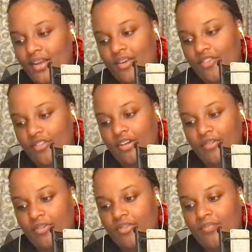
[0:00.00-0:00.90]
So the
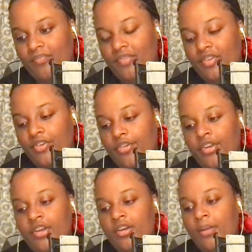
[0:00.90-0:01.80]
lovers.
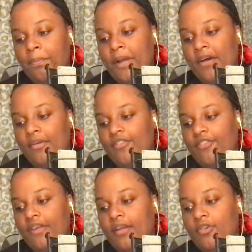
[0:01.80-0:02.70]
Union,
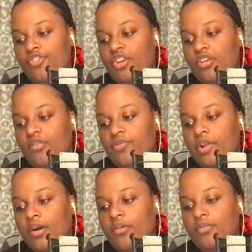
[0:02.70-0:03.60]
balance, energy,
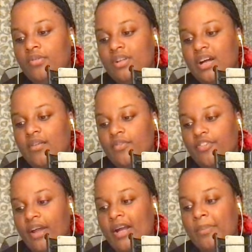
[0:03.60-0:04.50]
flow, love,
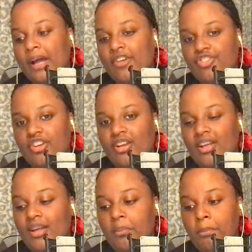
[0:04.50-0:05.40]
desire, passion,
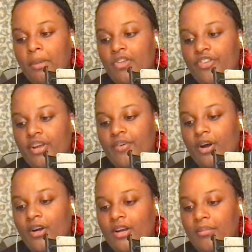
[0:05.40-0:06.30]
melding of
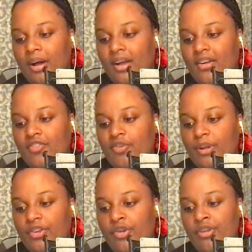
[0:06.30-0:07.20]
heart and mind, forming
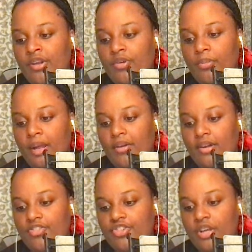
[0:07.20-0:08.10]
a union or
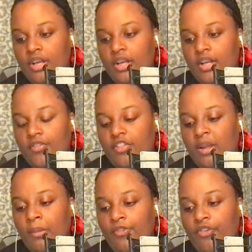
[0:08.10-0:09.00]
marriage. The
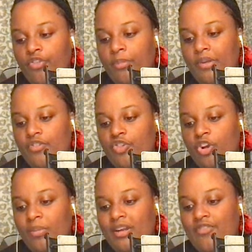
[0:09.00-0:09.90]
lover is also about
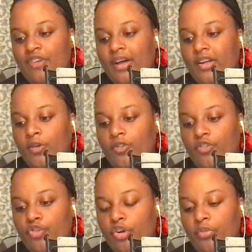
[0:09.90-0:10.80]
determining values and
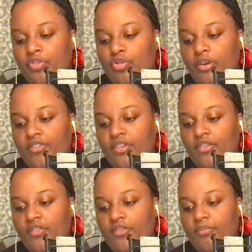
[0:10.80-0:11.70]
struggling with
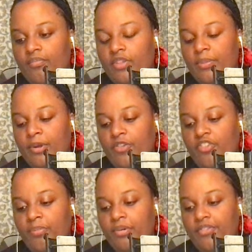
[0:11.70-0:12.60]
choices. The pure
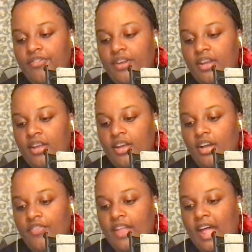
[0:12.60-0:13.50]
simplicity
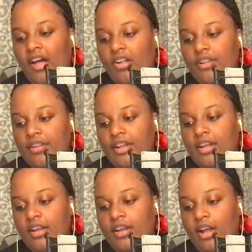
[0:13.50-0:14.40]
of the calla lily
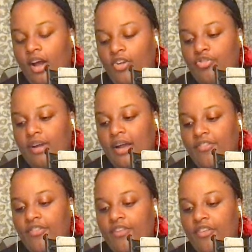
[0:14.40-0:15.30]
contrasts
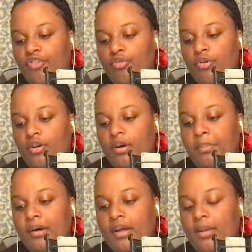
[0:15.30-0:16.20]
the sensual
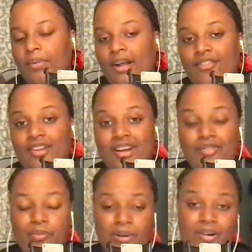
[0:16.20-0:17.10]
complexity of
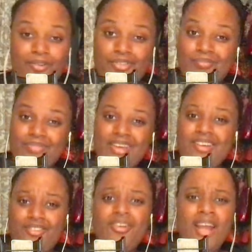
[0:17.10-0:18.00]
the rose.
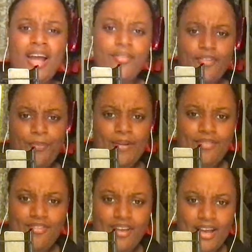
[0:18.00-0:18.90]
So yeah, that's about to
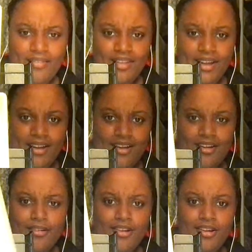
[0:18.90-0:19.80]
say, like,
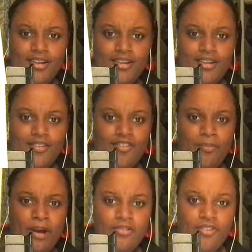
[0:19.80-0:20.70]
it's
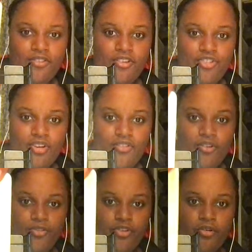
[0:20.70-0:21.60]
about decisions and
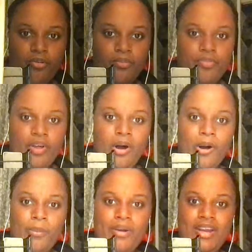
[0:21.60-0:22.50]
also the
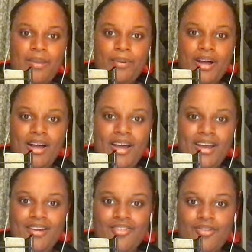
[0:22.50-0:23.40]
harmony
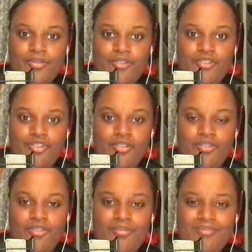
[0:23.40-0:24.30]
behind those decisions.